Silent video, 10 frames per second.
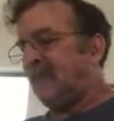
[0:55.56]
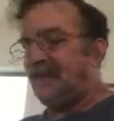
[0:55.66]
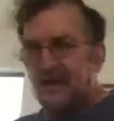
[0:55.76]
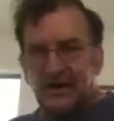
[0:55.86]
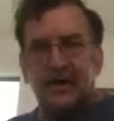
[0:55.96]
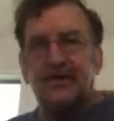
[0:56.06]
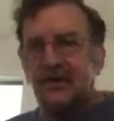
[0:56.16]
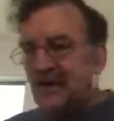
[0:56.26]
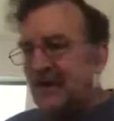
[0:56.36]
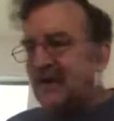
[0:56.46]
And then it goes
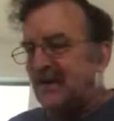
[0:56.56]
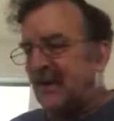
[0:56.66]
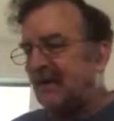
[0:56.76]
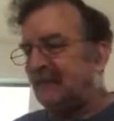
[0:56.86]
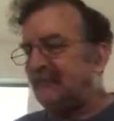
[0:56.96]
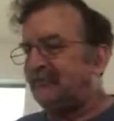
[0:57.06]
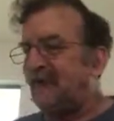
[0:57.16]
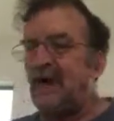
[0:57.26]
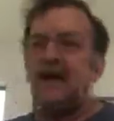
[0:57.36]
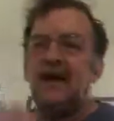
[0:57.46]
into detail.
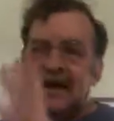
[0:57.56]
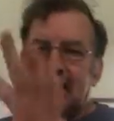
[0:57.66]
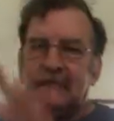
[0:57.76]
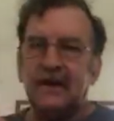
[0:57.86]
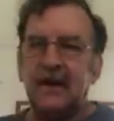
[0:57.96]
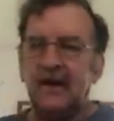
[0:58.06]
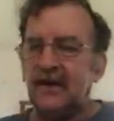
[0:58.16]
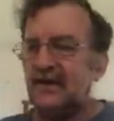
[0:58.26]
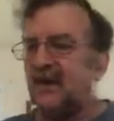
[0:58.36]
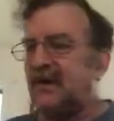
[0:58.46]

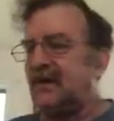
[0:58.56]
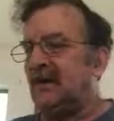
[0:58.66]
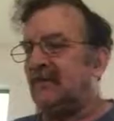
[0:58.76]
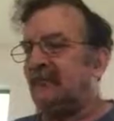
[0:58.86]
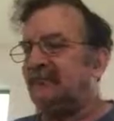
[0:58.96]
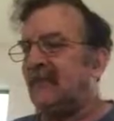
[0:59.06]
Anyway, it's detailed.